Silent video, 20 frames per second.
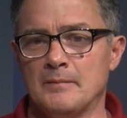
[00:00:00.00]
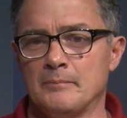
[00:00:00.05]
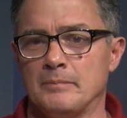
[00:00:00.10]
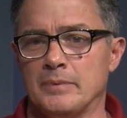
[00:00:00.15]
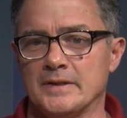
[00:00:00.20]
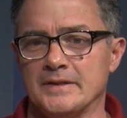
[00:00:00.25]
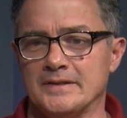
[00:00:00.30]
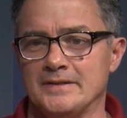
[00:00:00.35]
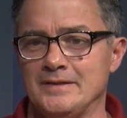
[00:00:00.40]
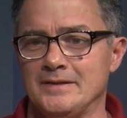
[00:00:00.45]

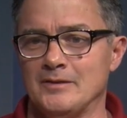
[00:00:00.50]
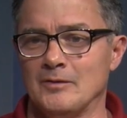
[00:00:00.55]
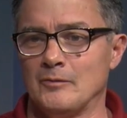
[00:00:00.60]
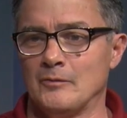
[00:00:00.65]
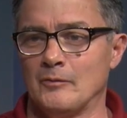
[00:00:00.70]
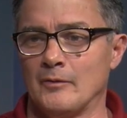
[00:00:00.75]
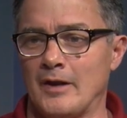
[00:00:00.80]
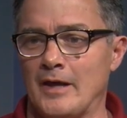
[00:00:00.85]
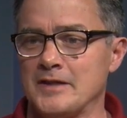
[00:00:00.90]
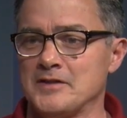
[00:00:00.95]
But,
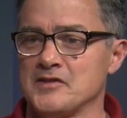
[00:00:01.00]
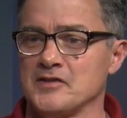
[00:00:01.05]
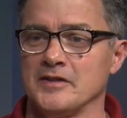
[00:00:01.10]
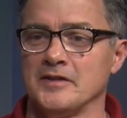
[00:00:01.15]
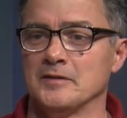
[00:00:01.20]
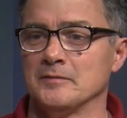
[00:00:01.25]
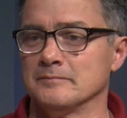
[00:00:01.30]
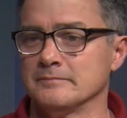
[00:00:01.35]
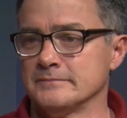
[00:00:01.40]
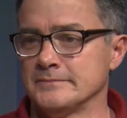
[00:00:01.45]
when I
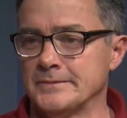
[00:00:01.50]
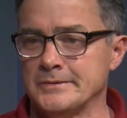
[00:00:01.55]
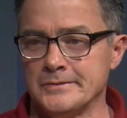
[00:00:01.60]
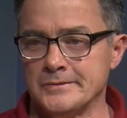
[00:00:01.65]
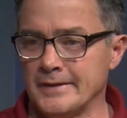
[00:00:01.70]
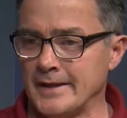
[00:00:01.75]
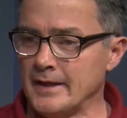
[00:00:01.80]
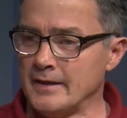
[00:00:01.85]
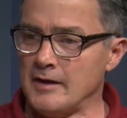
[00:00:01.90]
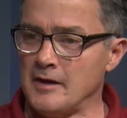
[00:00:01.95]
see
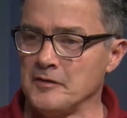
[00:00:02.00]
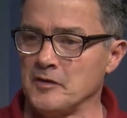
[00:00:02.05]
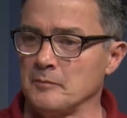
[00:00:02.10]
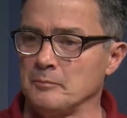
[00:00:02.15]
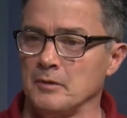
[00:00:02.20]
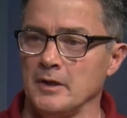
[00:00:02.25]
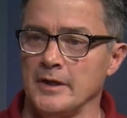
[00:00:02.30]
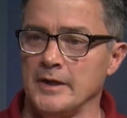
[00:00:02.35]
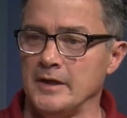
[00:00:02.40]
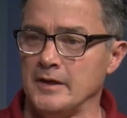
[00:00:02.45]
them, getting onto the
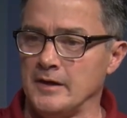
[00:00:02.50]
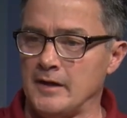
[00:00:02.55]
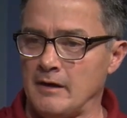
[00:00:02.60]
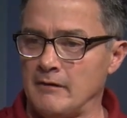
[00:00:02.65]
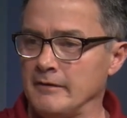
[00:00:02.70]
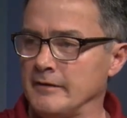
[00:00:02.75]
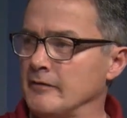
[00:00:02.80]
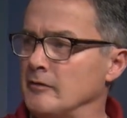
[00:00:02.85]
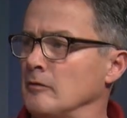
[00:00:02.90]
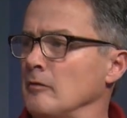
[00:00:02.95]
plane,
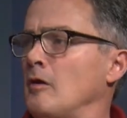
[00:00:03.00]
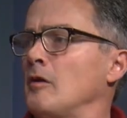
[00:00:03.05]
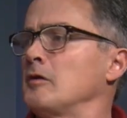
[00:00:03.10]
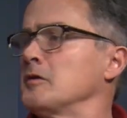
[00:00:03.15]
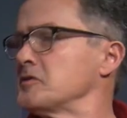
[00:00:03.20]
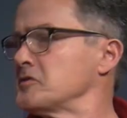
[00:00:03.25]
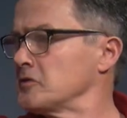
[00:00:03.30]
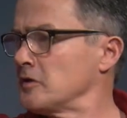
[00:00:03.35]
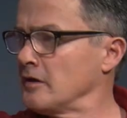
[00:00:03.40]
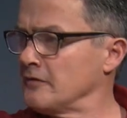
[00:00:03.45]
carrying their
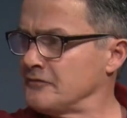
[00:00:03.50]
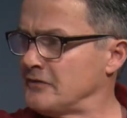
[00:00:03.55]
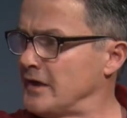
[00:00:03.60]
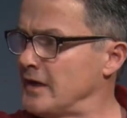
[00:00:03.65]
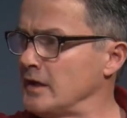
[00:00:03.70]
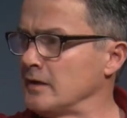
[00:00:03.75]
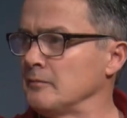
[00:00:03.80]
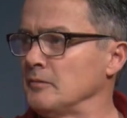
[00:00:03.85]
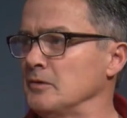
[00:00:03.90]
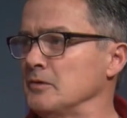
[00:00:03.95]
large stuffed
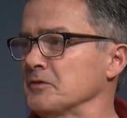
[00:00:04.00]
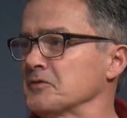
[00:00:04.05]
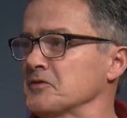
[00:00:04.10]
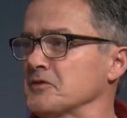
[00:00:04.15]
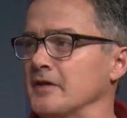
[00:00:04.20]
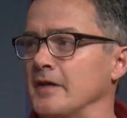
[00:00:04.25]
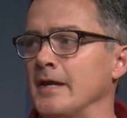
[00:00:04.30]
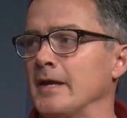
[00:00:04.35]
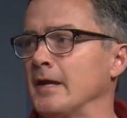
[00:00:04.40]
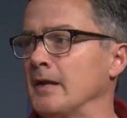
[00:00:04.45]

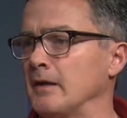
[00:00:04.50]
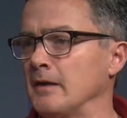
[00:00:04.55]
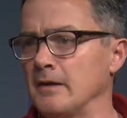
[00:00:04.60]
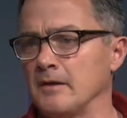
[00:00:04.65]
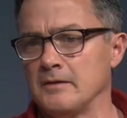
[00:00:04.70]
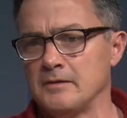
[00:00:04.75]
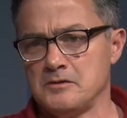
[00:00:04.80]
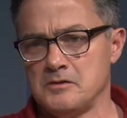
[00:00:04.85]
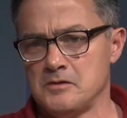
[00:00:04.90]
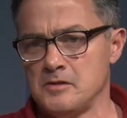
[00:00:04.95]
animals,
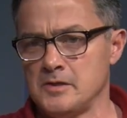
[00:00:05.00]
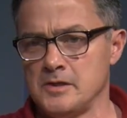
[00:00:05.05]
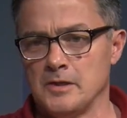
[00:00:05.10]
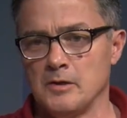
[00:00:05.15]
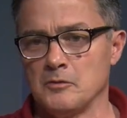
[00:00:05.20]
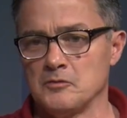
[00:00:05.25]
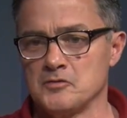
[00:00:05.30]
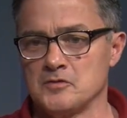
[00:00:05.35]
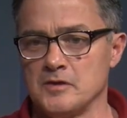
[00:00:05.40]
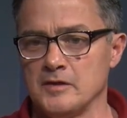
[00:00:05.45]
and,
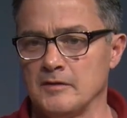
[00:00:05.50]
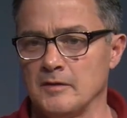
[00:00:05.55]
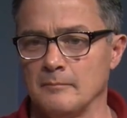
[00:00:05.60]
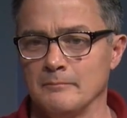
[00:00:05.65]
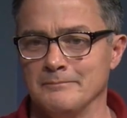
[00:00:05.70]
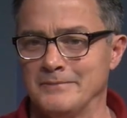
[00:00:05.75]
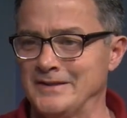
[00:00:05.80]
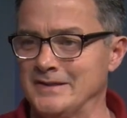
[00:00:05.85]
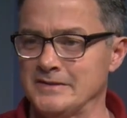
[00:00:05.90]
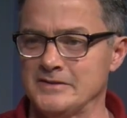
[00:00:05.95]
see
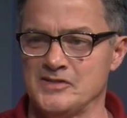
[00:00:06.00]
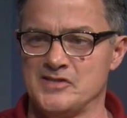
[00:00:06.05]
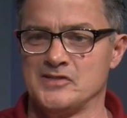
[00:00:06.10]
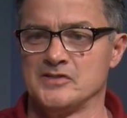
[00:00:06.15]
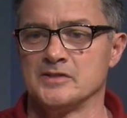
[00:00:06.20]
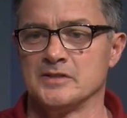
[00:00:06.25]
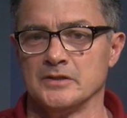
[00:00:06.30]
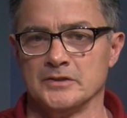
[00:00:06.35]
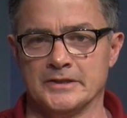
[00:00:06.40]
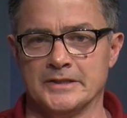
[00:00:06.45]
them being
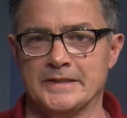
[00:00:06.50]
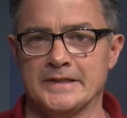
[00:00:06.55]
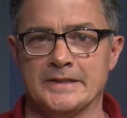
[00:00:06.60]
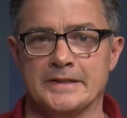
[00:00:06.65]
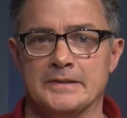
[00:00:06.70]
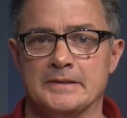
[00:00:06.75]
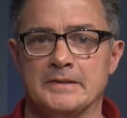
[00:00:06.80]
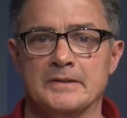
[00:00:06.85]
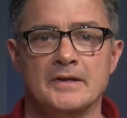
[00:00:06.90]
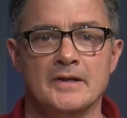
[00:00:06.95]
silly
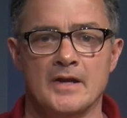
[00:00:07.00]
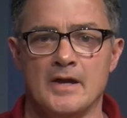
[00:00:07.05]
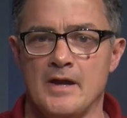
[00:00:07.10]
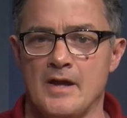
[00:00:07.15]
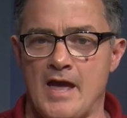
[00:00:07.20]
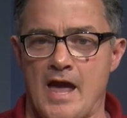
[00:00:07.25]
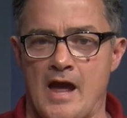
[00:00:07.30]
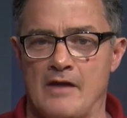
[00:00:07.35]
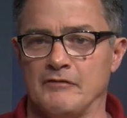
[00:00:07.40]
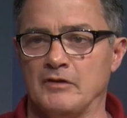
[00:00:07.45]
and
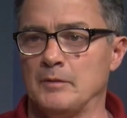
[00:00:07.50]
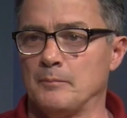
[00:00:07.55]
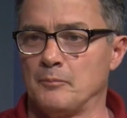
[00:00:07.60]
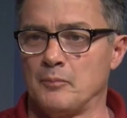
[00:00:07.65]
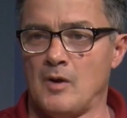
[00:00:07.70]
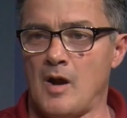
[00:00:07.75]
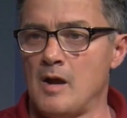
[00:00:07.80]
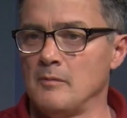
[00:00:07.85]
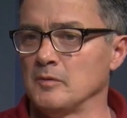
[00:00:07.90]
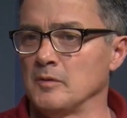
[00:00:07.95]
having
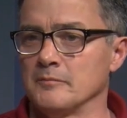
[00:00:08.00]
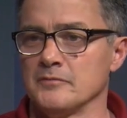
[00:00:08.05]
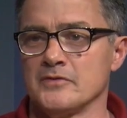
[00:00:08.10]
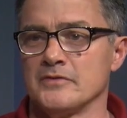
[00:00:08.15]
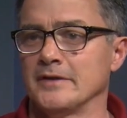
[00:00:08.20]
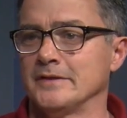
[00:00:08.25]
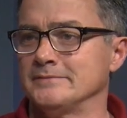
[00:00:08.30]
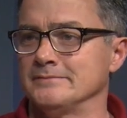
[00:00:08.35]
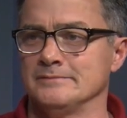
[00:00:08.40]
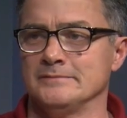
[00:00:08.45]
problems
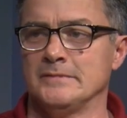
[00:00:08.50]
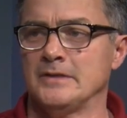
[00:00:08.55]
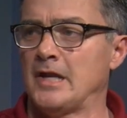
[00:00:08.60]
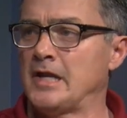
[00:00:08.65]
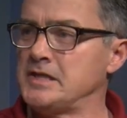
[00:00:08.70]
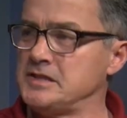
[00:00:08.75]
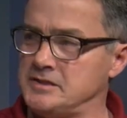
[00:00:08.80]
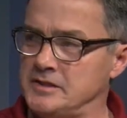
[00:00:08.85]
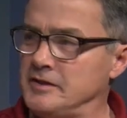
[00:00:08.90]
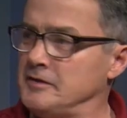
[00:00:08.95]
that
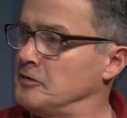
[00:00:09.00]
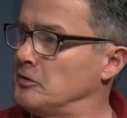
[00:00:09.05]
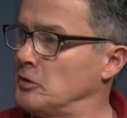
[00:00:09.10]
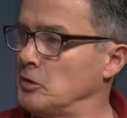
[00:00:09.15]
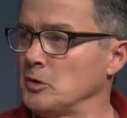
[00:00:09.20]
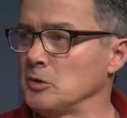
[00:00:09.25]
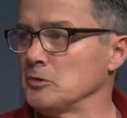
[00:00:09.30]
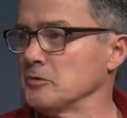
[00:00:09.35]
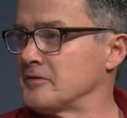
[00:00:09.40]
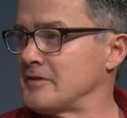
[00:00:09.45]

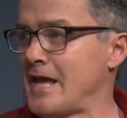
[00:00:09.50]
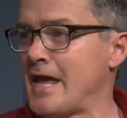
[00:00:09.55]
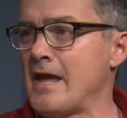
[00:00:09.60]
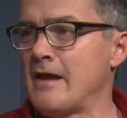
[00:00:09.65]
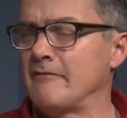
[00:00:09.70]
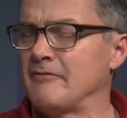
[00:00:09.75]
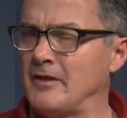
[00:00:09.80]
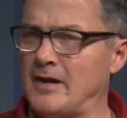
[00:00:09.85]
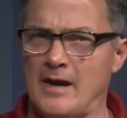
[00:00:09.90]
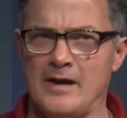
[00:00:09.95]
19-year-olds
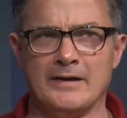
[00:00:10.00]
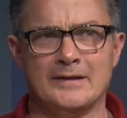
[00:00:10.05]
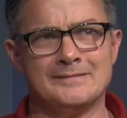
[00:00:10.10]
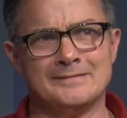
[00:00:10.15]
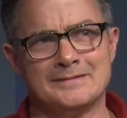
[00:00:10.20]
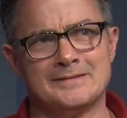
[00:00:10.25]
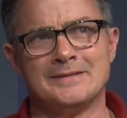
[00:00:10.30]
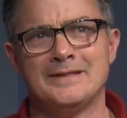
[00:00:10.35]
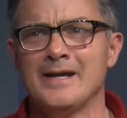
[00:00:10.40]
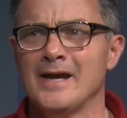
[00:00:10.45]
have that I
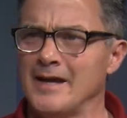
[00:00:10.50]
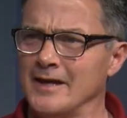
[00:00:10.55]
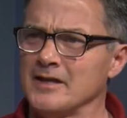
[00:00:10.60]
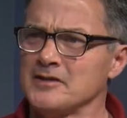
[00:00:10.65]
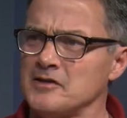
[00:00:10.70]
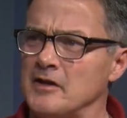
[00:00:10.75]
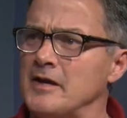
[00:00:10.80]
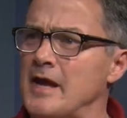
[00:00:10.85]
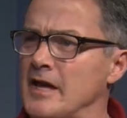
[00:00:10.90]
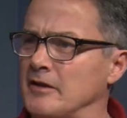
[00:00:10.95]

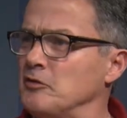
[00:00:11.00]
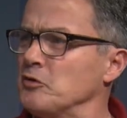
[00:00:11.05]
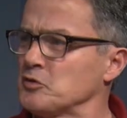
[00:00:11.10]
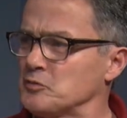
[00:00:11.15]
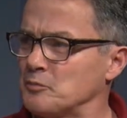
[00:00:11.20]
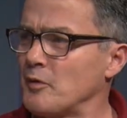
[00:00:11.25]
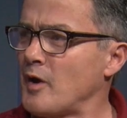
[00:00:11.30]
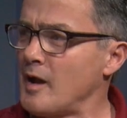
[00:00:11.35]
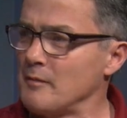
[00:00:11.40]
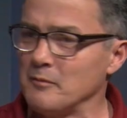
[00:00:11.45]
guess I had those
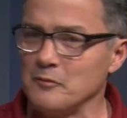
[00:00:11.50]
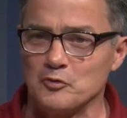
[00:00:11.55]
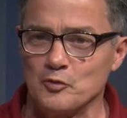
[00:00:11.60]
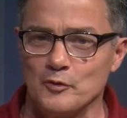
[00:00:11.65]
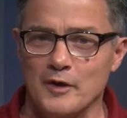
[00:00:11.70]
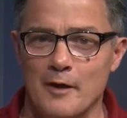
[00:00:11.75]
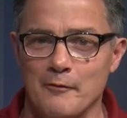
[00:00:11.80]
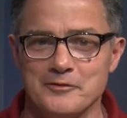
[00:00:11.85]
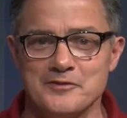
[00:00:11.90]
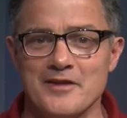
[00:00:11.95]
problems
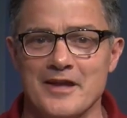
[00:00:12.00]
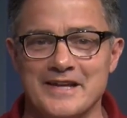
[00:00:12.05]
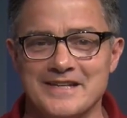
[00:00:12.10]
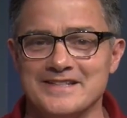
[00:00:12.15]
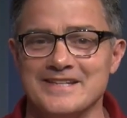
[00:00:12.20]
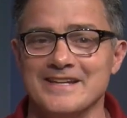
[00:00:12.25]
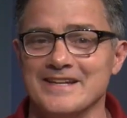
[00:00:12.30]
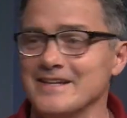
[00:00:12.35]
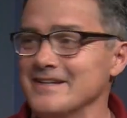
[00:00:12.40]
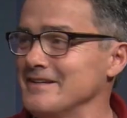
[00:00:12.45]
when I was
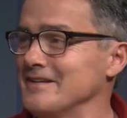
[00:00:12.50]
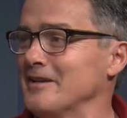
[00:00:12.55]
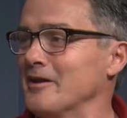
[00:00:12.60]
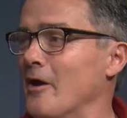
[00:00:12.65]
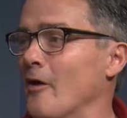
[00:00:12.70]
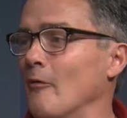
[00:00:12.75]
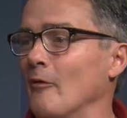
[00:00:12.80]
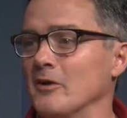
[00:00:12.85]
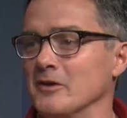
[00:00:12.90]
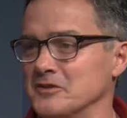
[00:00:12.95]
19,
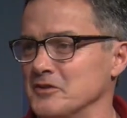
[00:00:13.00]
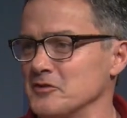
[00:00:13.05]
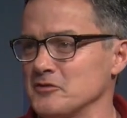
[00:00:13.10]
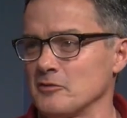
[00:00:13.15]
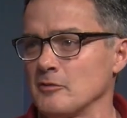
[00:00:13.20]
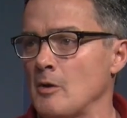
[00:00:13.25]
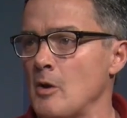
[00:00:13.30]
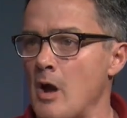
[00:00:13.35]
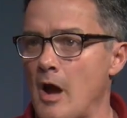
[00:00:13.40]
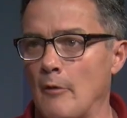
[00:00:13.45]
or just
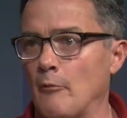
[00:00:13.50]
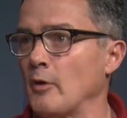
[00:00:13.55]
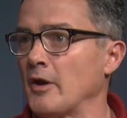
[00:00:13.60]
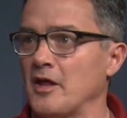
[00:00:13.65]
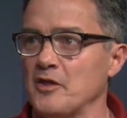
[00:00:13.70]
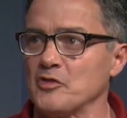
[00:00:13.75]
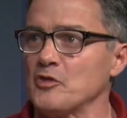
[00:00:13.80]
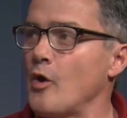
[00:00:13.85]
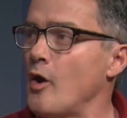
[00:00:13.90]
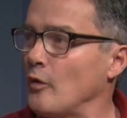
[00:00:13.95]
what
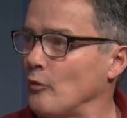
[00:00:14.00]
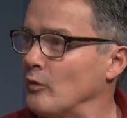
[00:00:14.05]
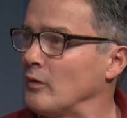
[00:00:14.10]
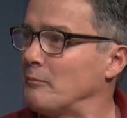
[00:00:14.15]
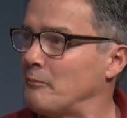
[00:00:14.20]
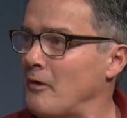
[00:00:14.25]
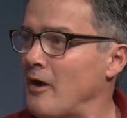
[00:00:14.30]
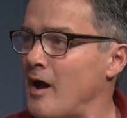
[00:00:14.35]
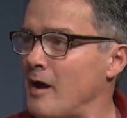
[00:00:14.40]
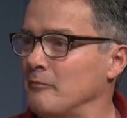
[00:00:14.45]
I thought were
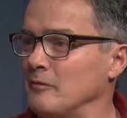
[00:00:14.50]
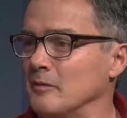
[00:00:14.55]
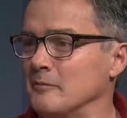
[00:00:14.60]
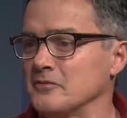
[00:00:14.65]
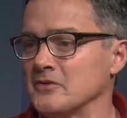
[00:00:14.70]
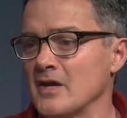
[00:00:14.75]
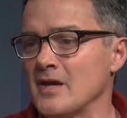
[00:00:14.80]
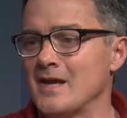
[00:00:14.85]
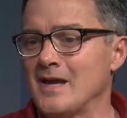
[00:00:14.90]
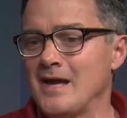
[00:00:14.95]

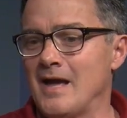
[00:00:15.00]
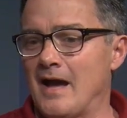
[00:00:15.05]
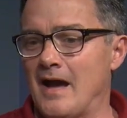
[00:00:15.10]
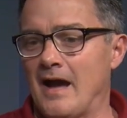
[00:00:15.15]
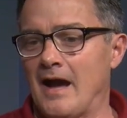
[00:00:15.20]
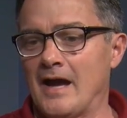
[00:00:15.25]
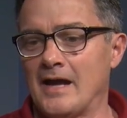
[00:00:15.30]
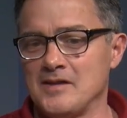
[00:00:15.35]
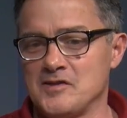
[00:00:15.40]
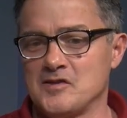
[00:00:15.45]
problems.
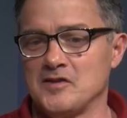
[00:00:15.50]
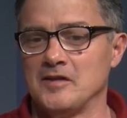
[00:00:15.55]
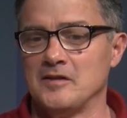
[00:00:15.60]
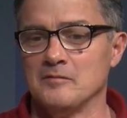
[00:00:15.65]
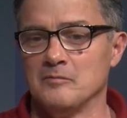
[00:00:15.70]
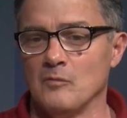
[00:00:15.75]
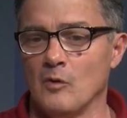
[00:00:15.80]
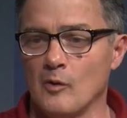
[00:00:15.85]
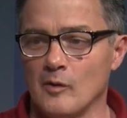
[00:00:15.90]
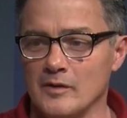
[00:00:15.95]
I see
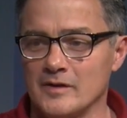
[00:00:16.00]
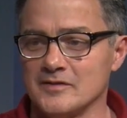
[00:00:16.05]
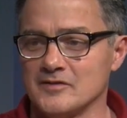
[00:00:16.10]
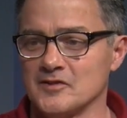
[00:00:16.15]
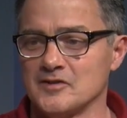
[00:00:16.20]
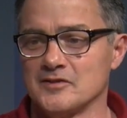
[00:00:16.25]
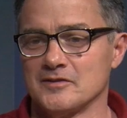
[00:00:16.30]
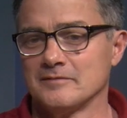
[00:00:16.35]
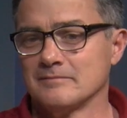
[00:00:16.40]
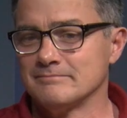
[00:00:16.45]
them more
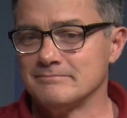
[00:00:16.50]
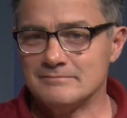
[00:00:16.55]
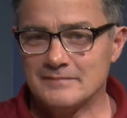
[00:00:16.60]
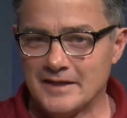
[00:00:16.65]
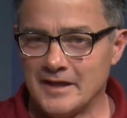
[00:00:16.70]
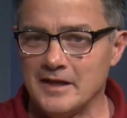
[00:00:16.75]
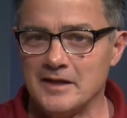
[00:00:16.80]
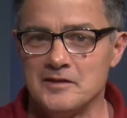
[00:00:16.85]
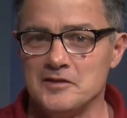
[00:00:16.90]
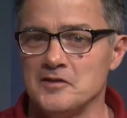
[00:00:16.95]
as
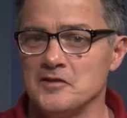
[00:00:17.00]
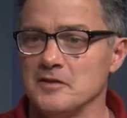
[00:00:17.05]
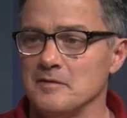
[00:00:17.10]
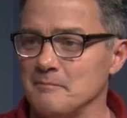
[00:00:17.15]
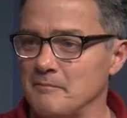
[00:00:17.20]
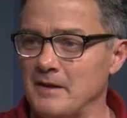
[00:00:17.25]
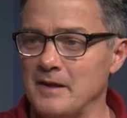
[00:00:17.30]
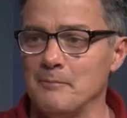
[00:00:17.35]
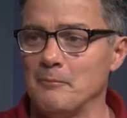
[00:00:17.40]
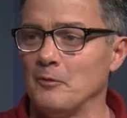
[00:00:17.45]
kids
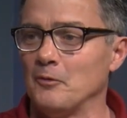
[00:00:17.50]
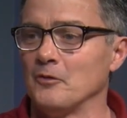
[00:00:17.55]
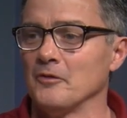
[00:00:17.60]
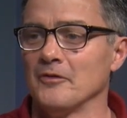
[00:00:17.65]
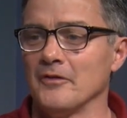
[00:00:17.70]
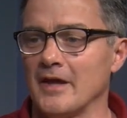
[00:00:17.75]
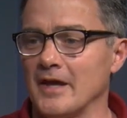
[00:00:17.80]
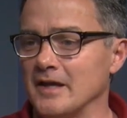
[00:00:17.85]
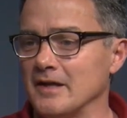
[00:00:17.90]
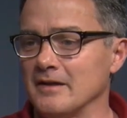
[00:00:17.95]
and people
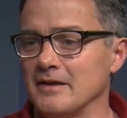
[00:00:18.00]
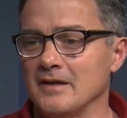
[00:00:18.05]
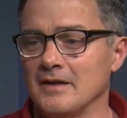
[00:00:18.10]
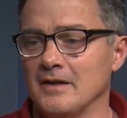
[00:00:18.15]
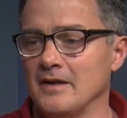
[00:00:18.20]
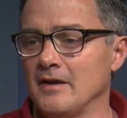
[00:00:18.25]
that,